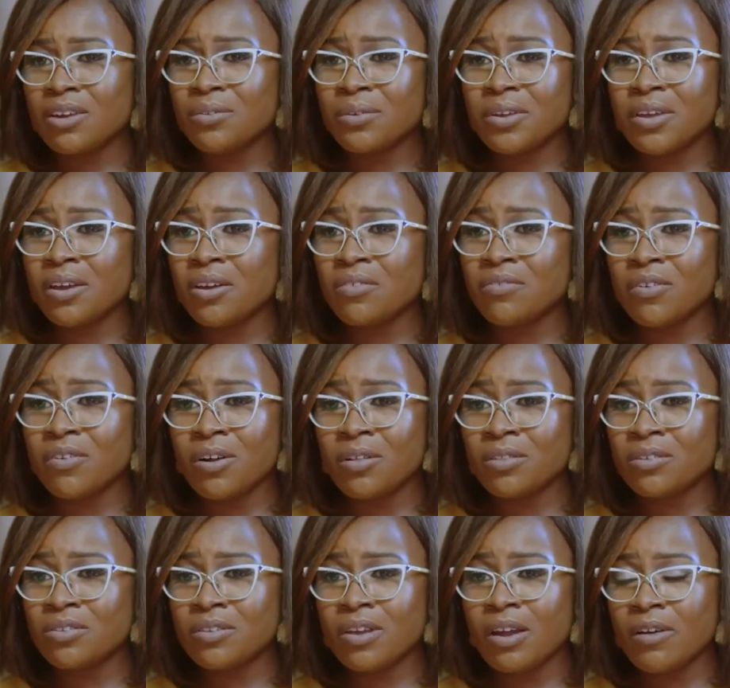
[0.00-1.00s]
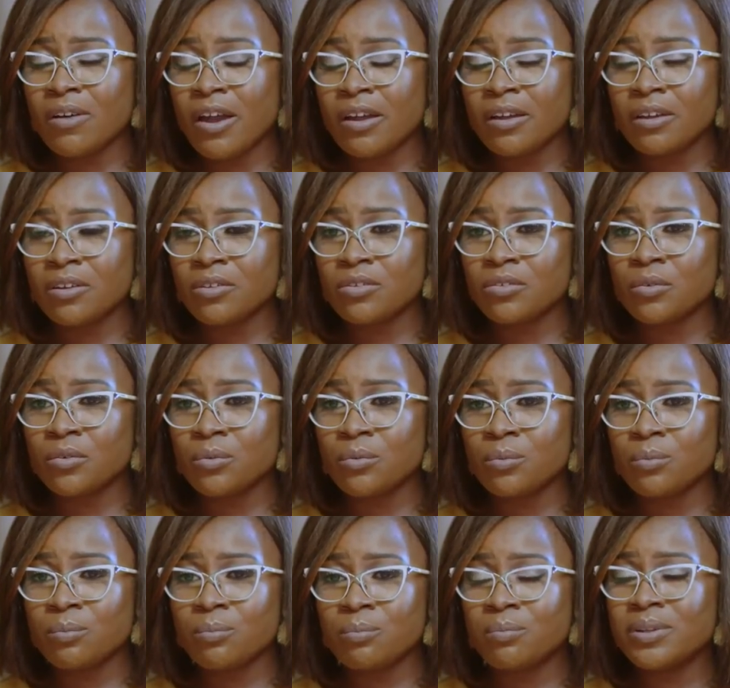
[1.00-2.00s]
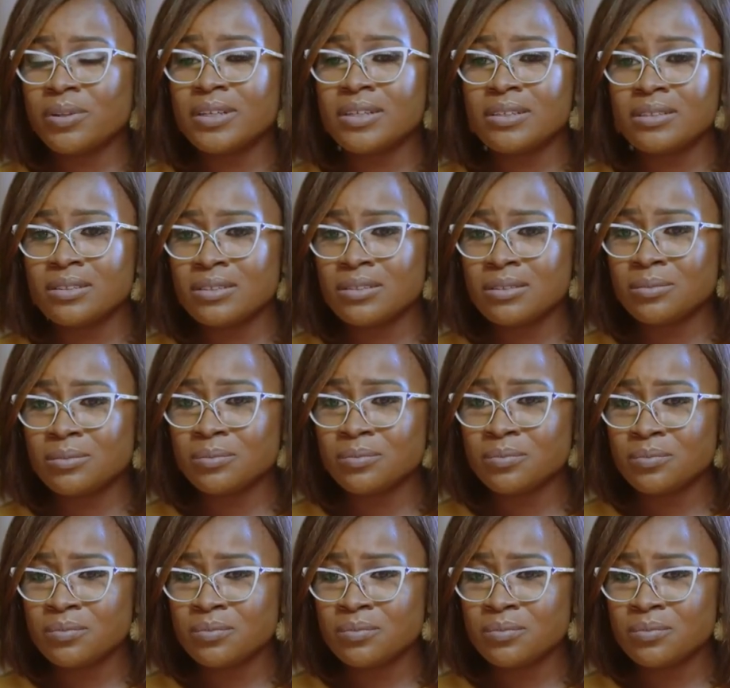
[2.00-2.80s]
I don't care for all this crying, so please,